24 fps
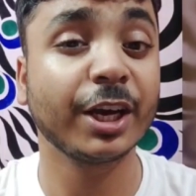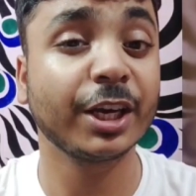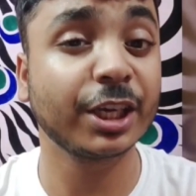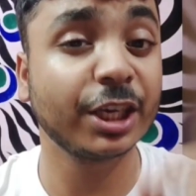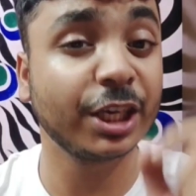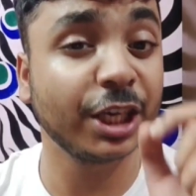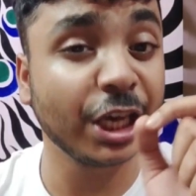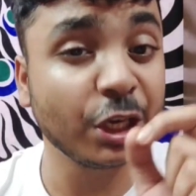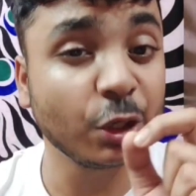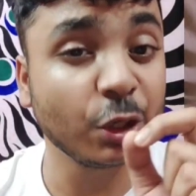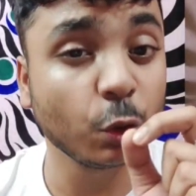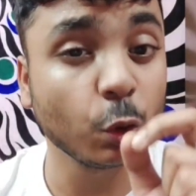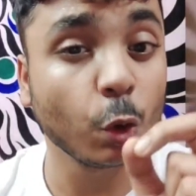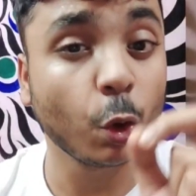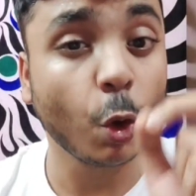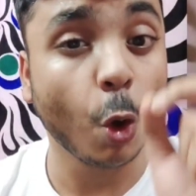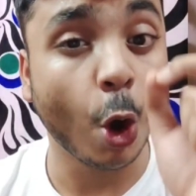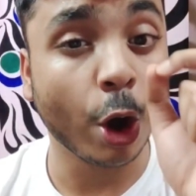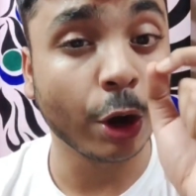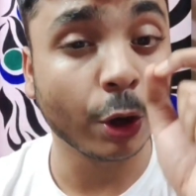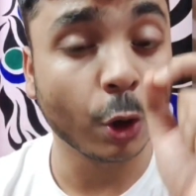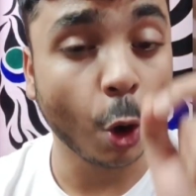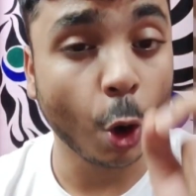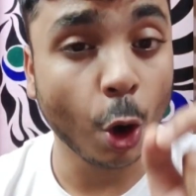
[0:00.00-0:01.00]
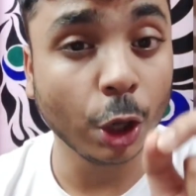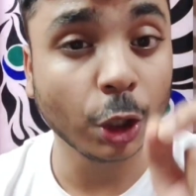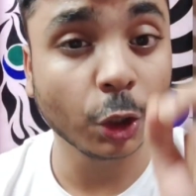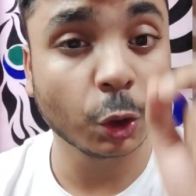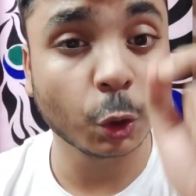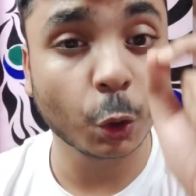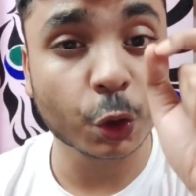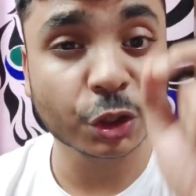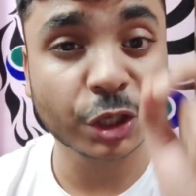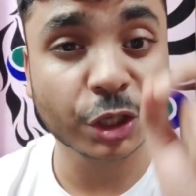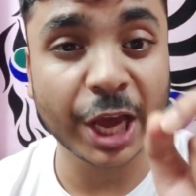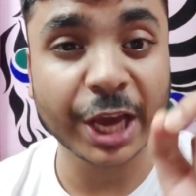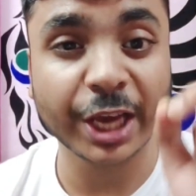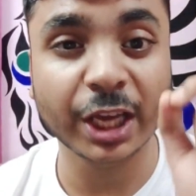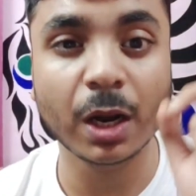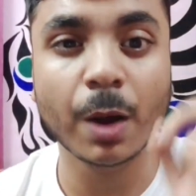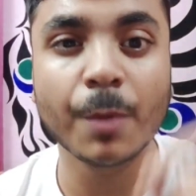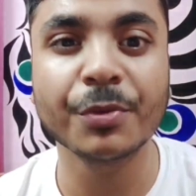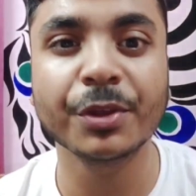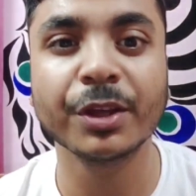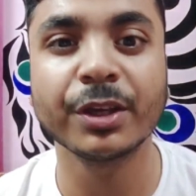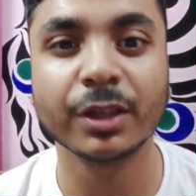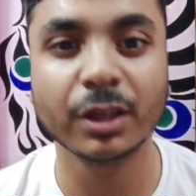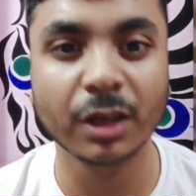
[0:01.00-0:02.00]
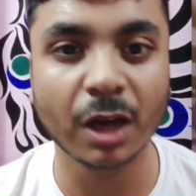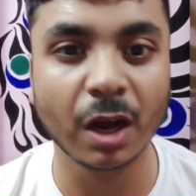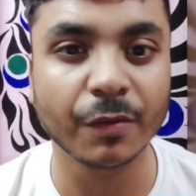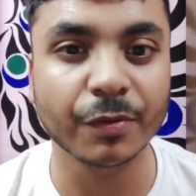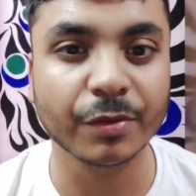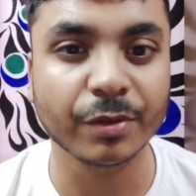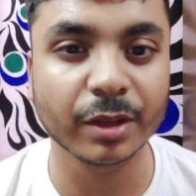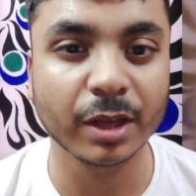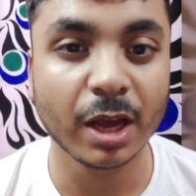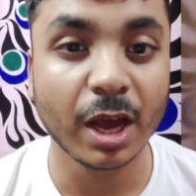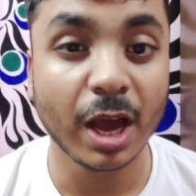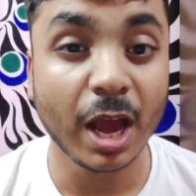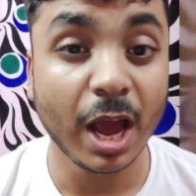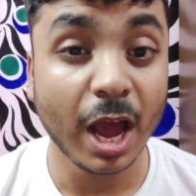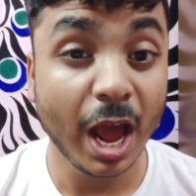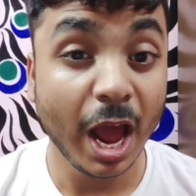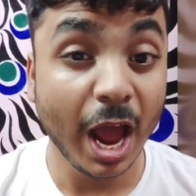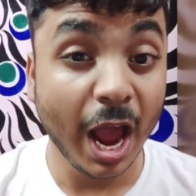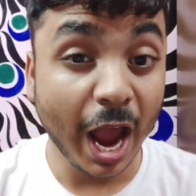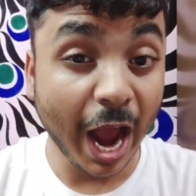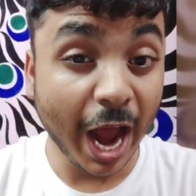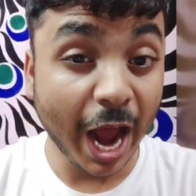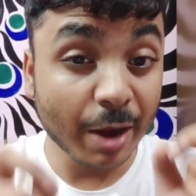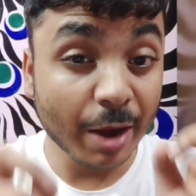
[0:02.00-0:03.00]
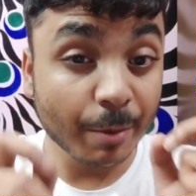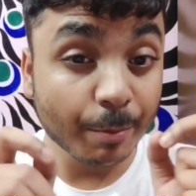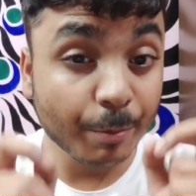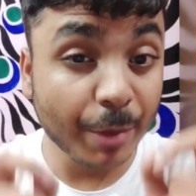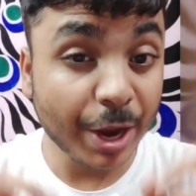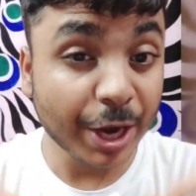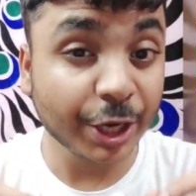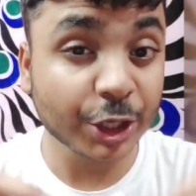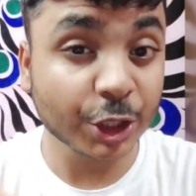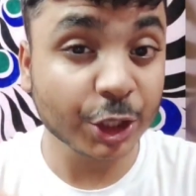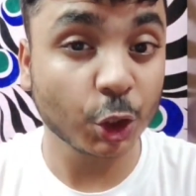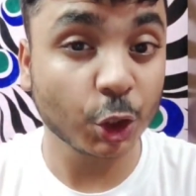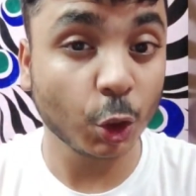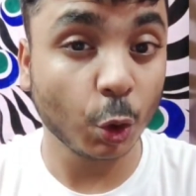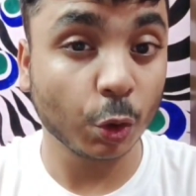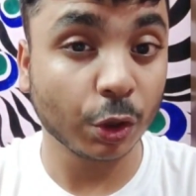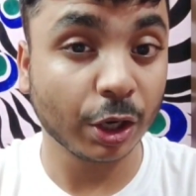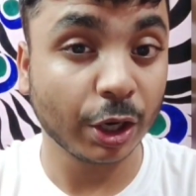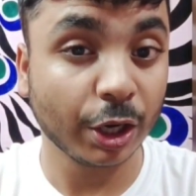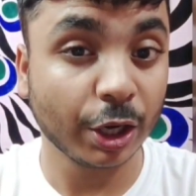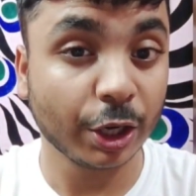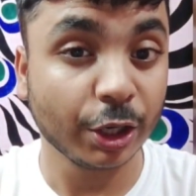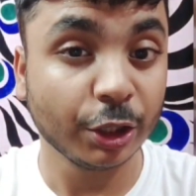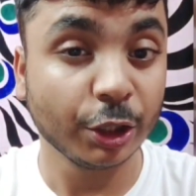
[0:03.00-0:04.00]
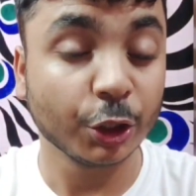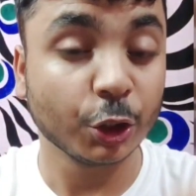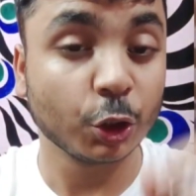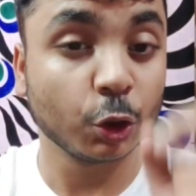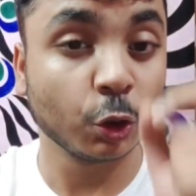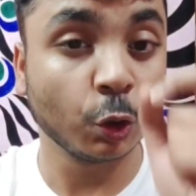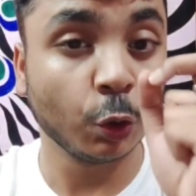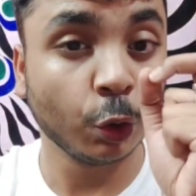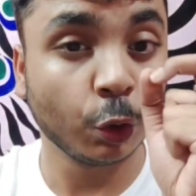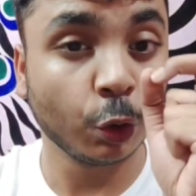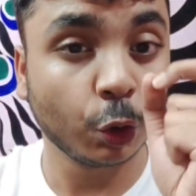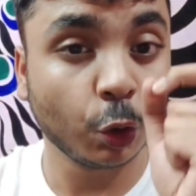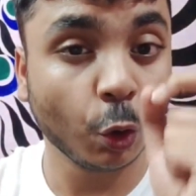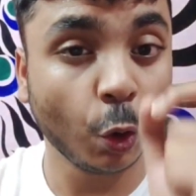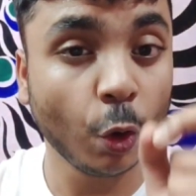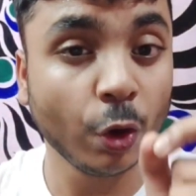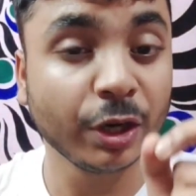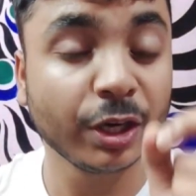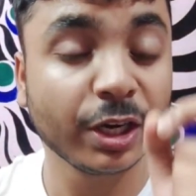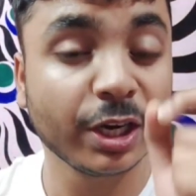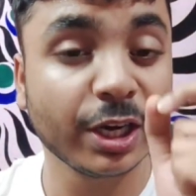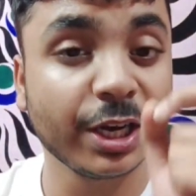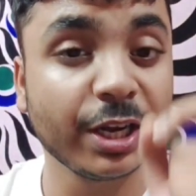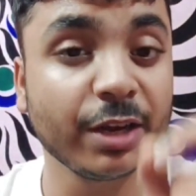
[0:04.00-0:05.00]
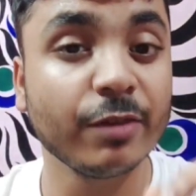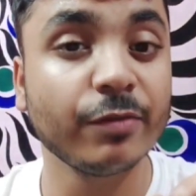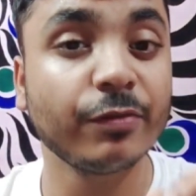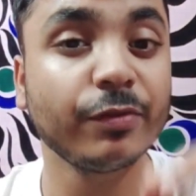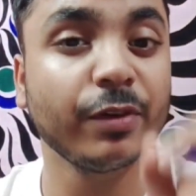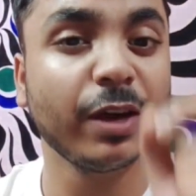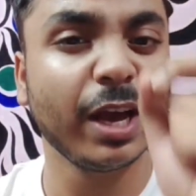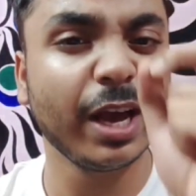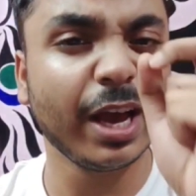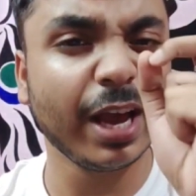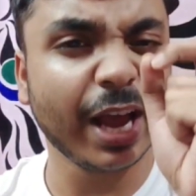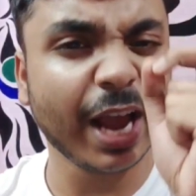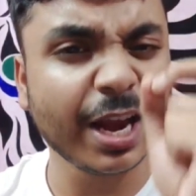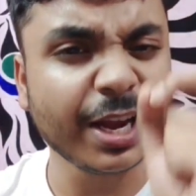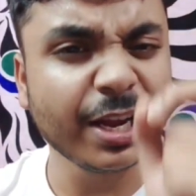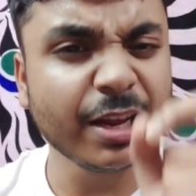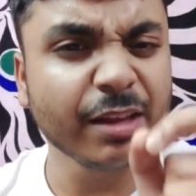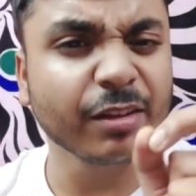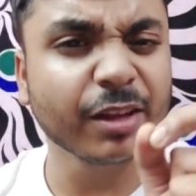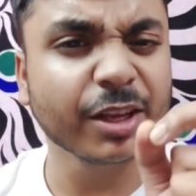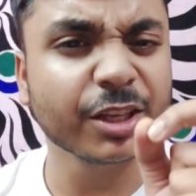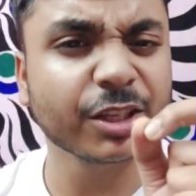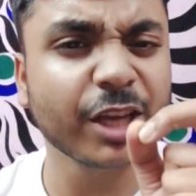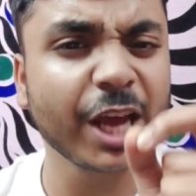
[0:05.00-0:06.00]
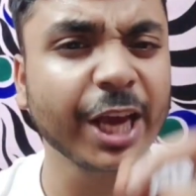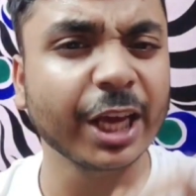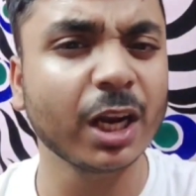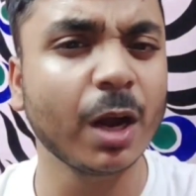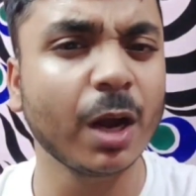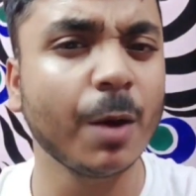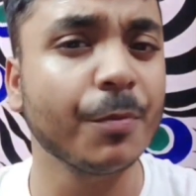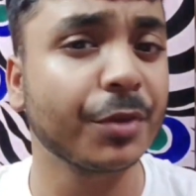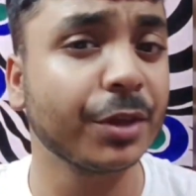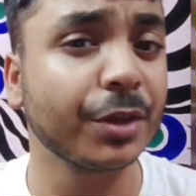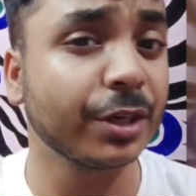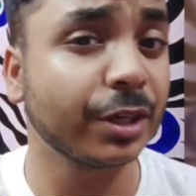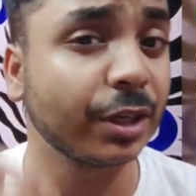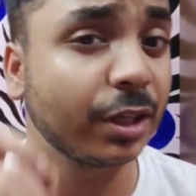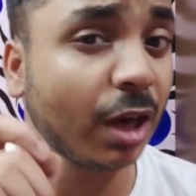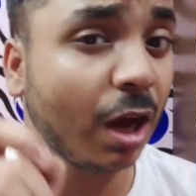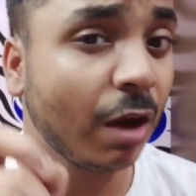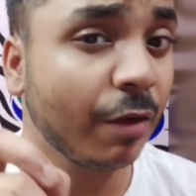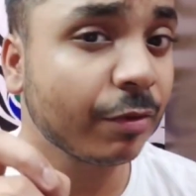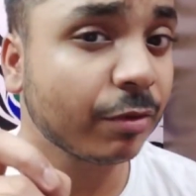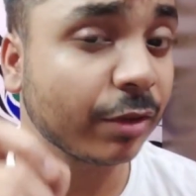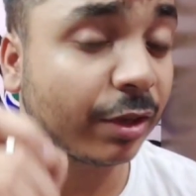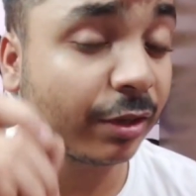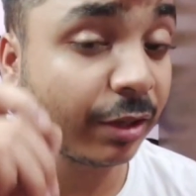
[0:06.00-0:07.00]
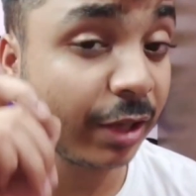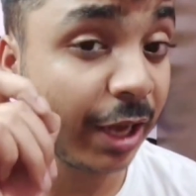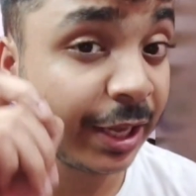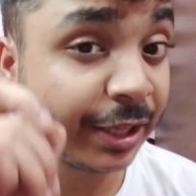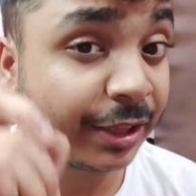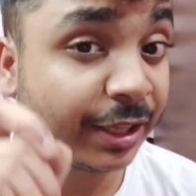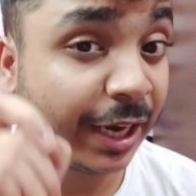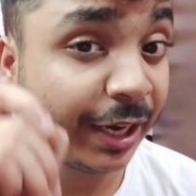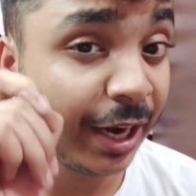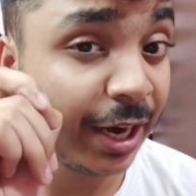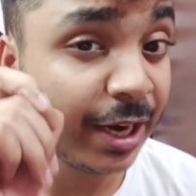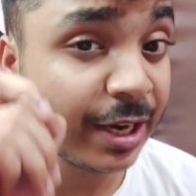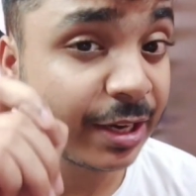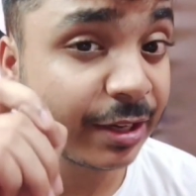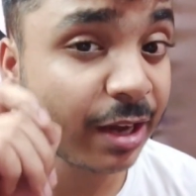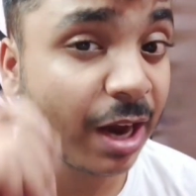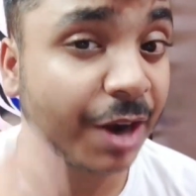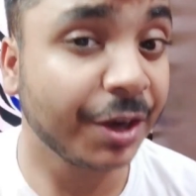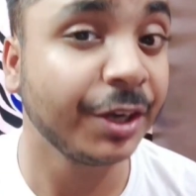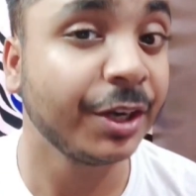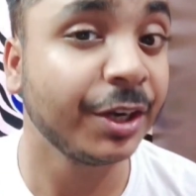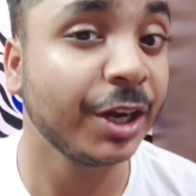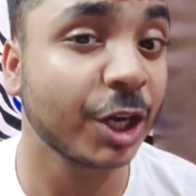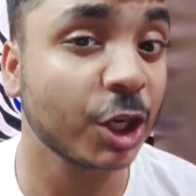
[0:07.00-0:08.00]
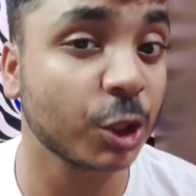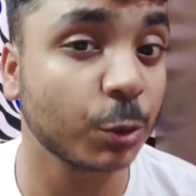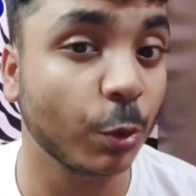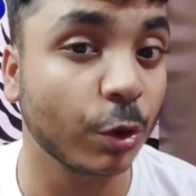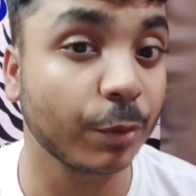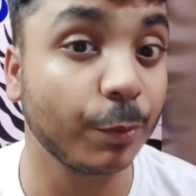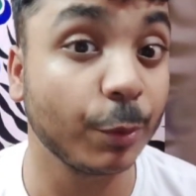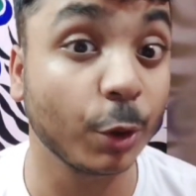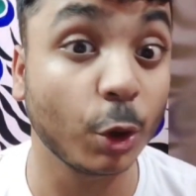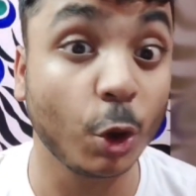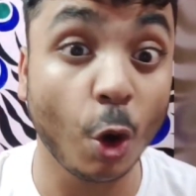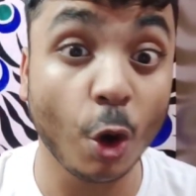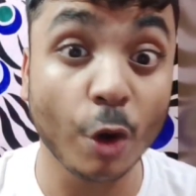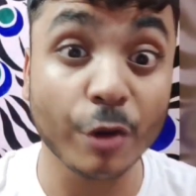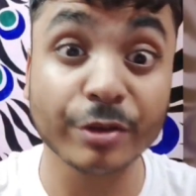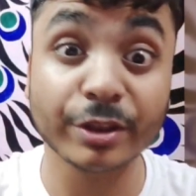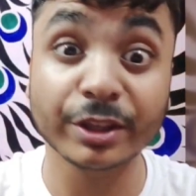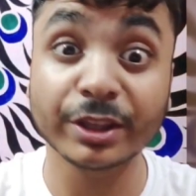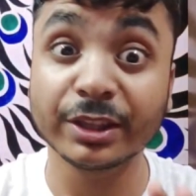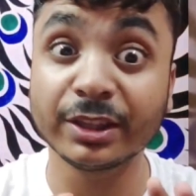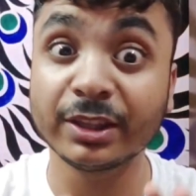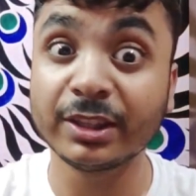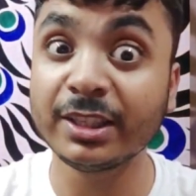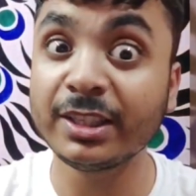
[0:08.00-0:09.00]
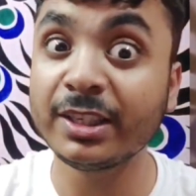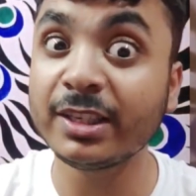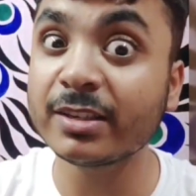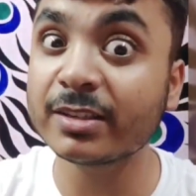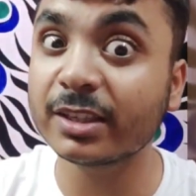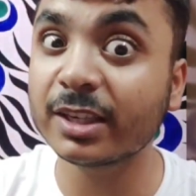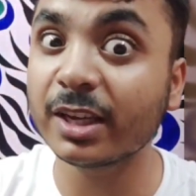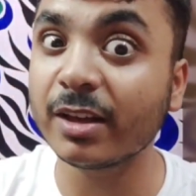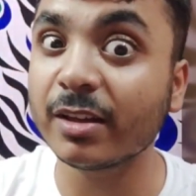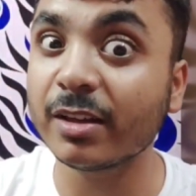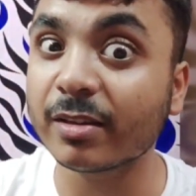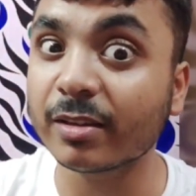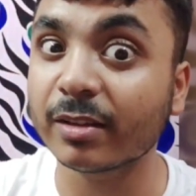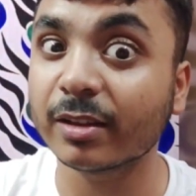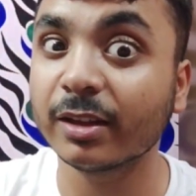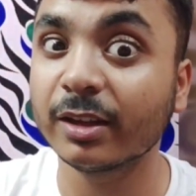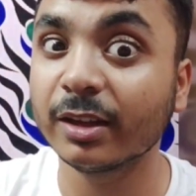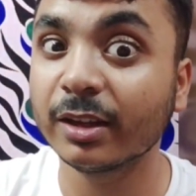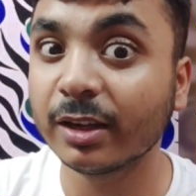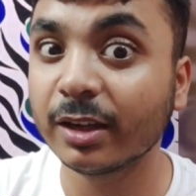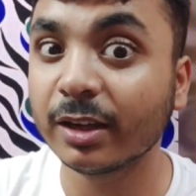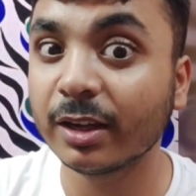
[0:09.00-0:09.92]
a keen look on all those diagrams and graphs, and make sure you don't leave any such diagrams and graphs in that NCERT textbooks, because these days